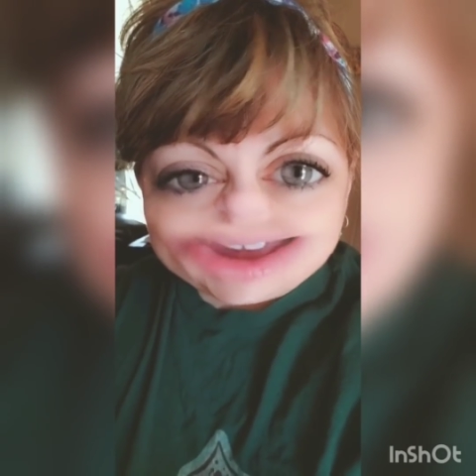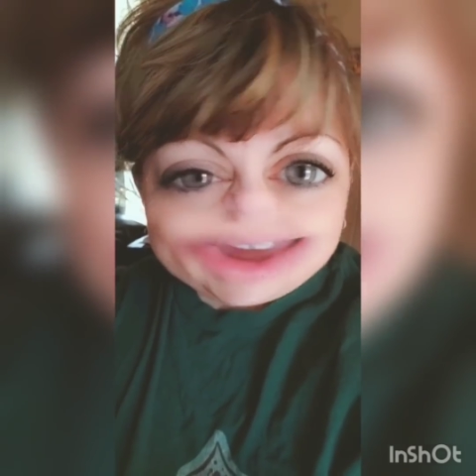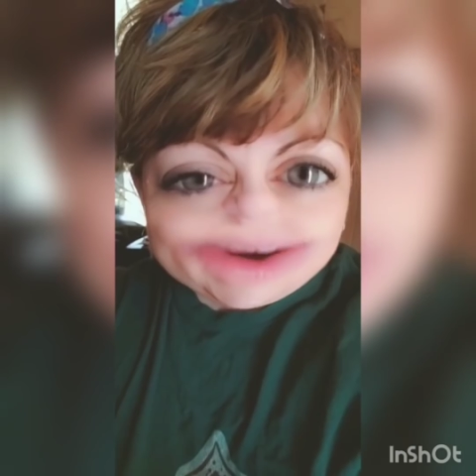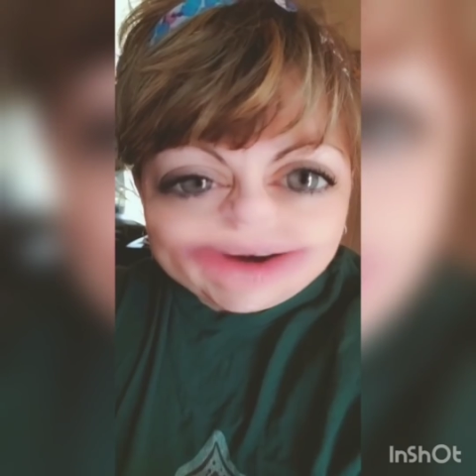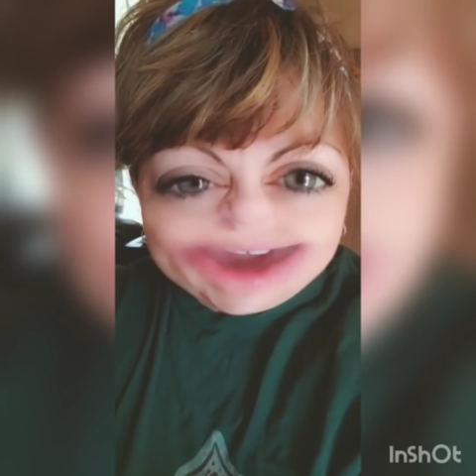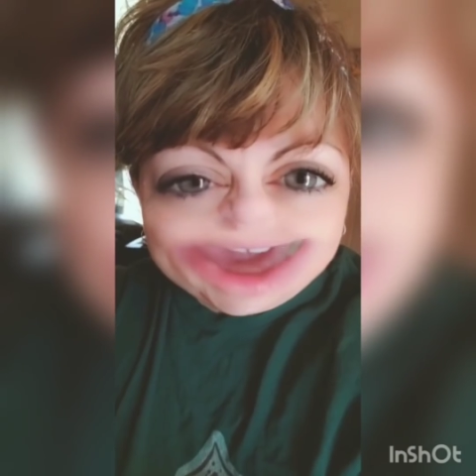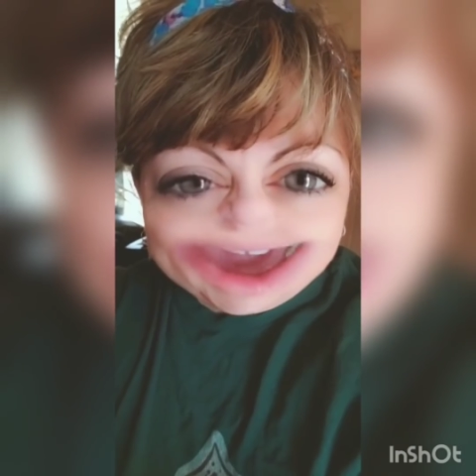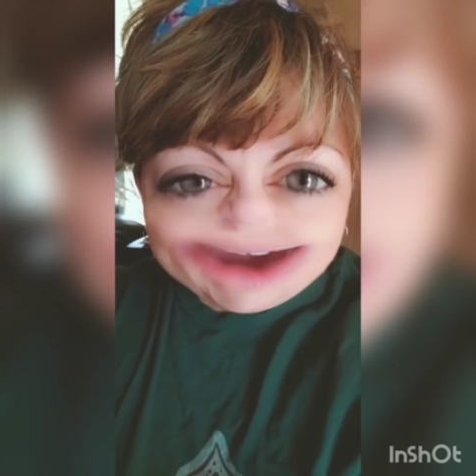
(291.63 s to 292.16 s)
You
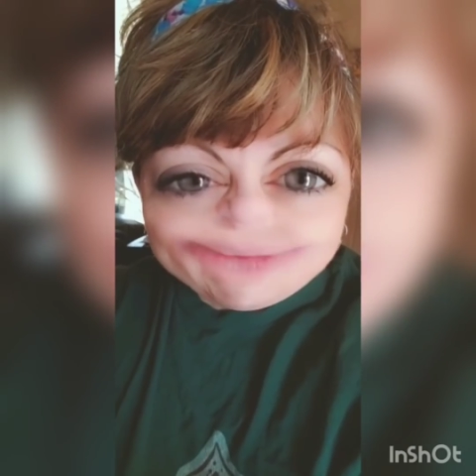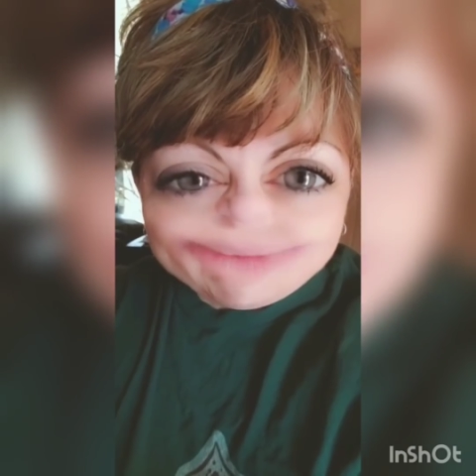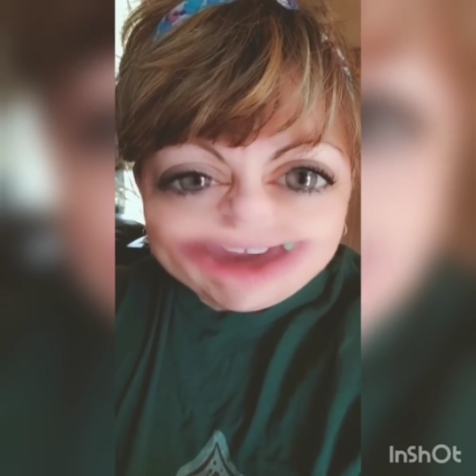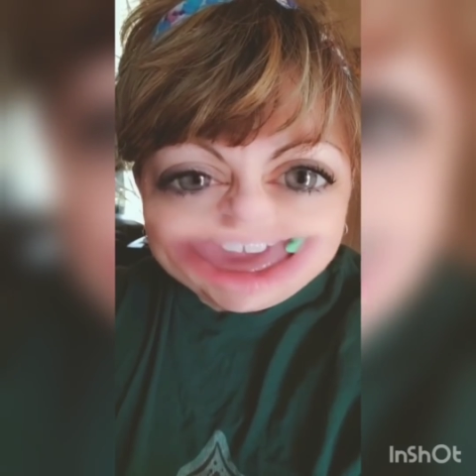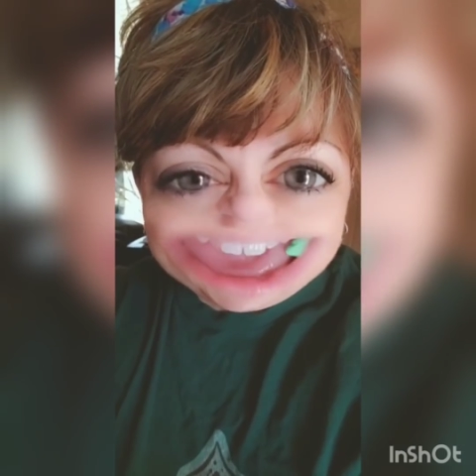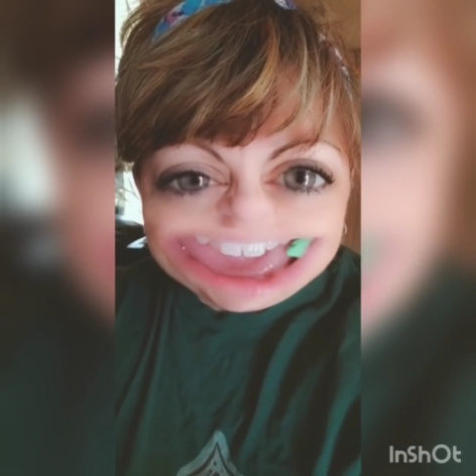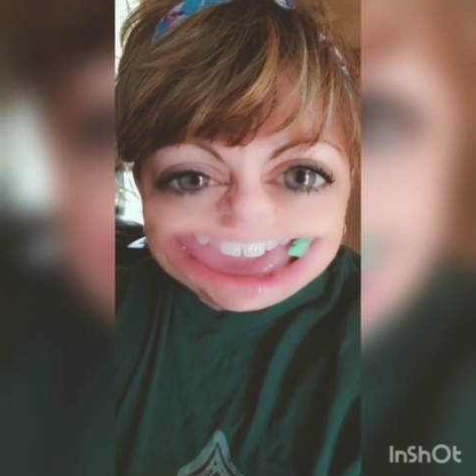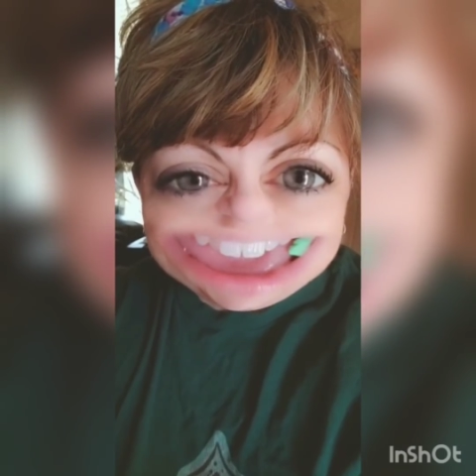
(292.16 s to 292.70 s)
hear
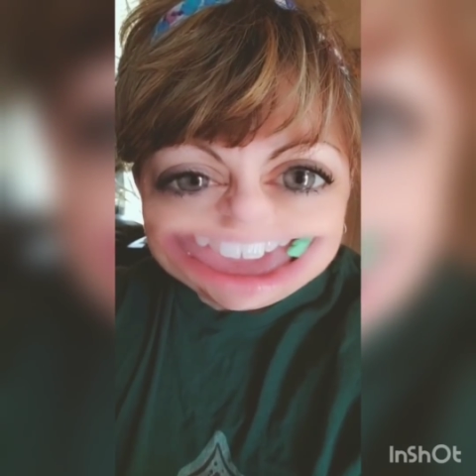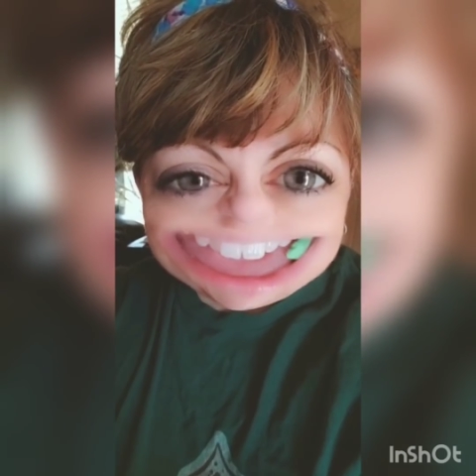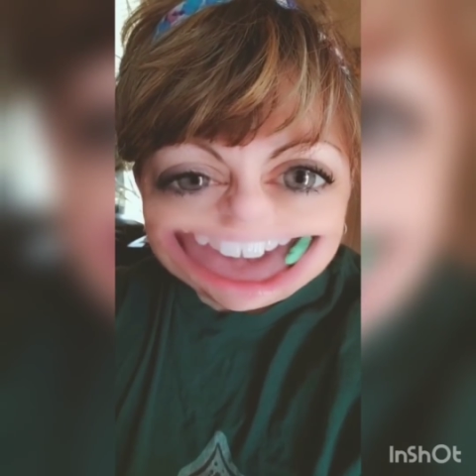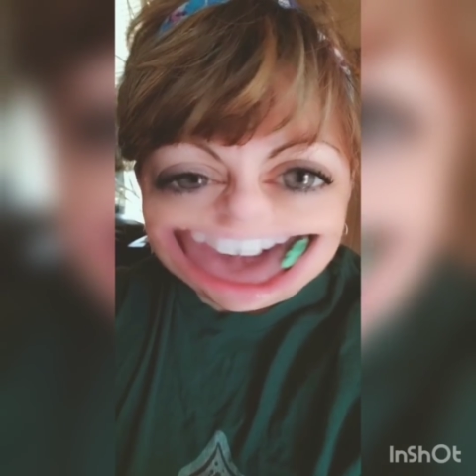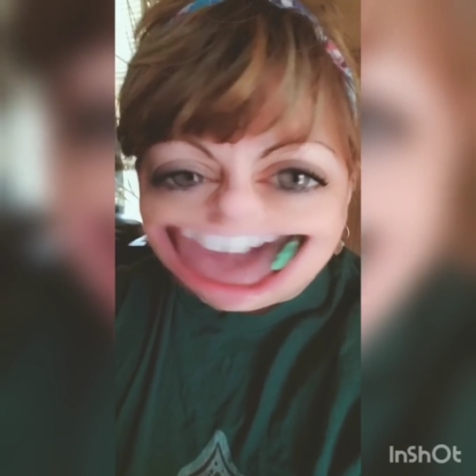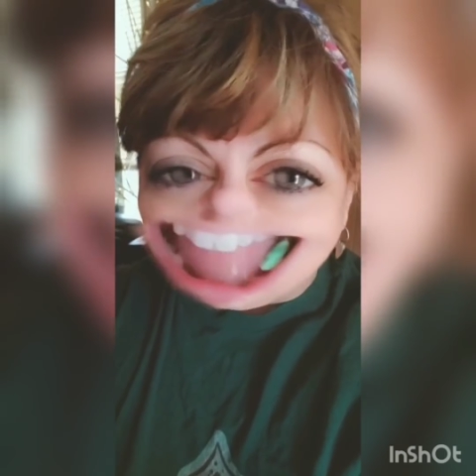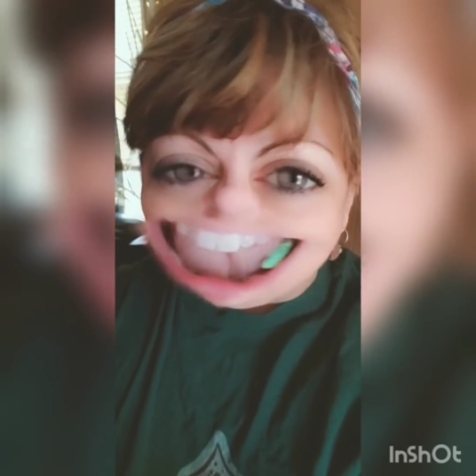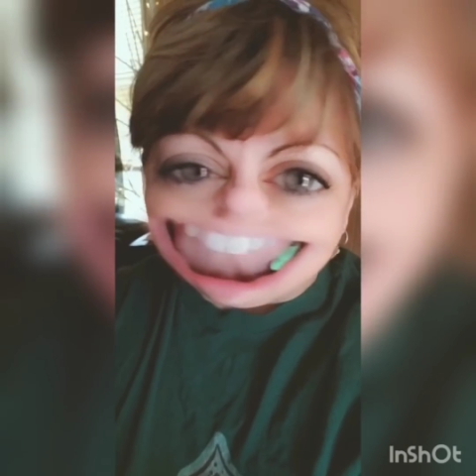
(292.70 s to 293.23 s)
me?
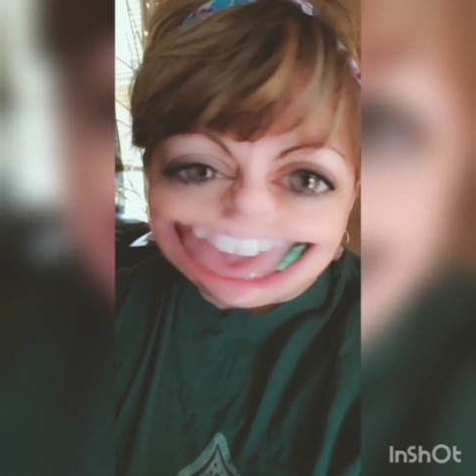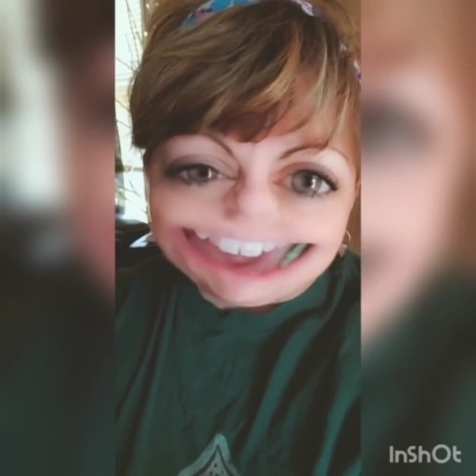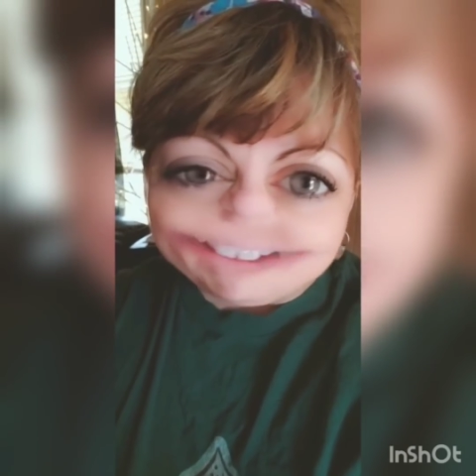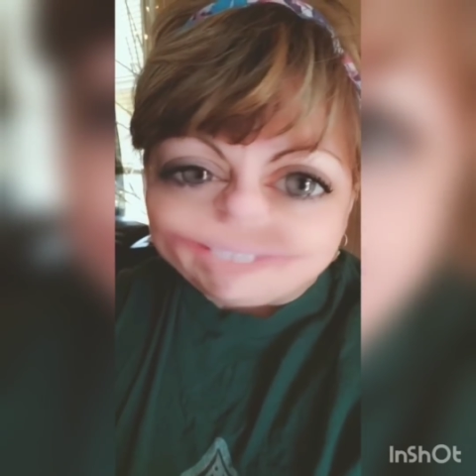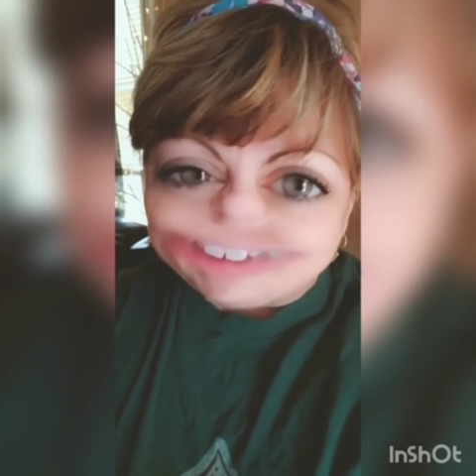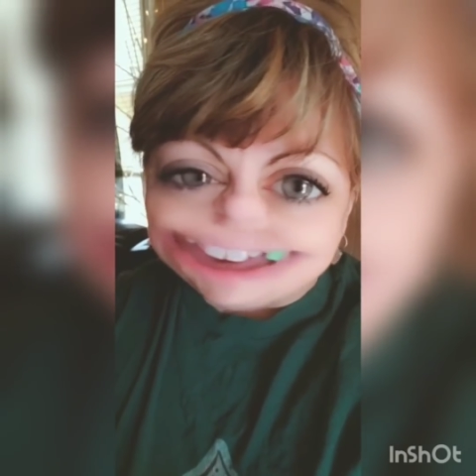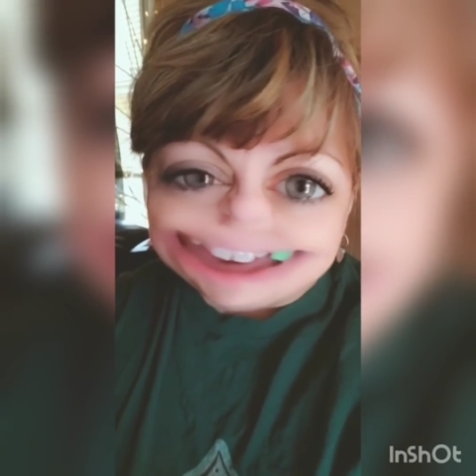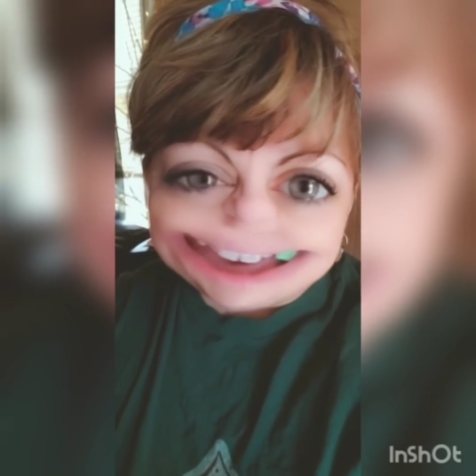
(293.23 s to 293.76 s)
I
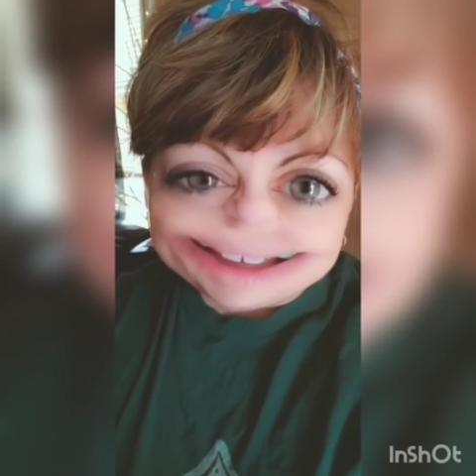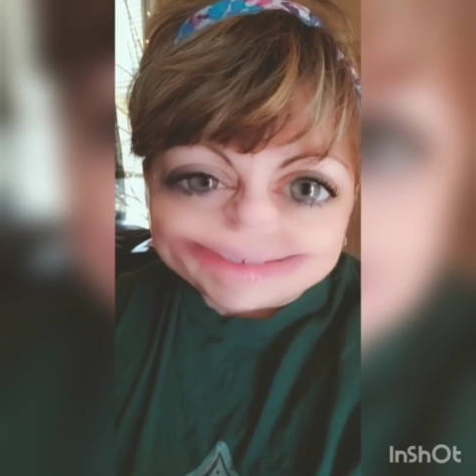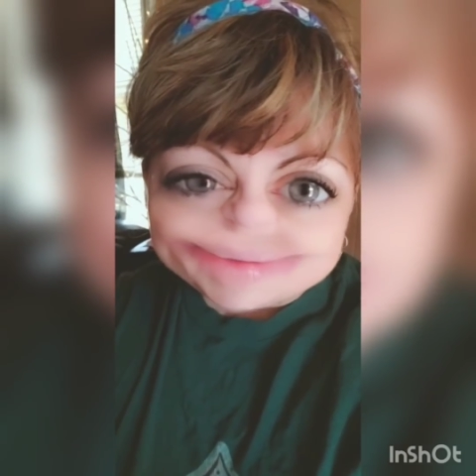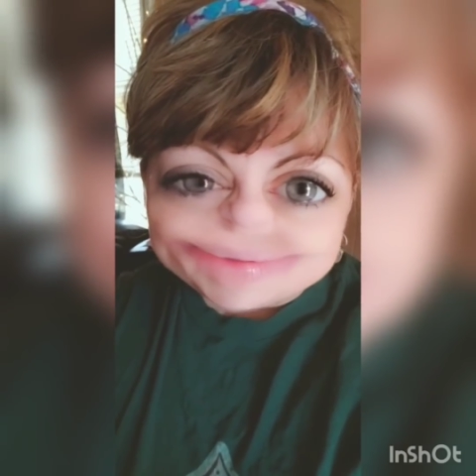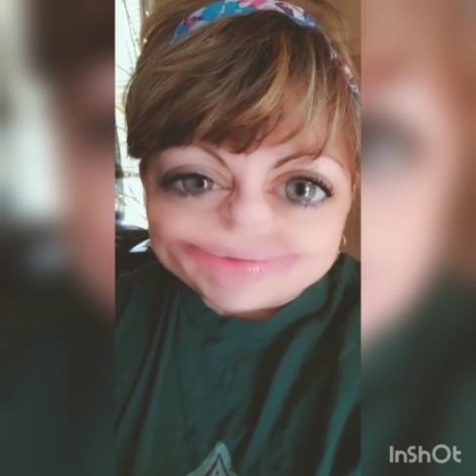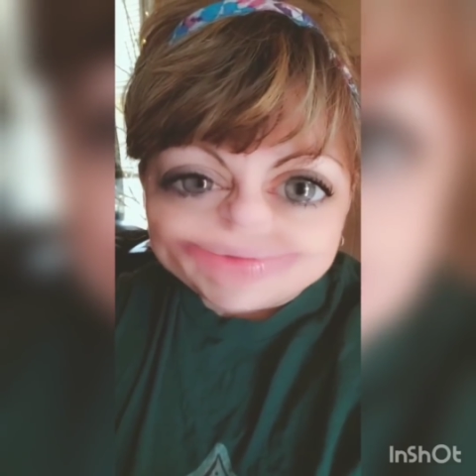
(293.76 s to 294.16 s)
love you.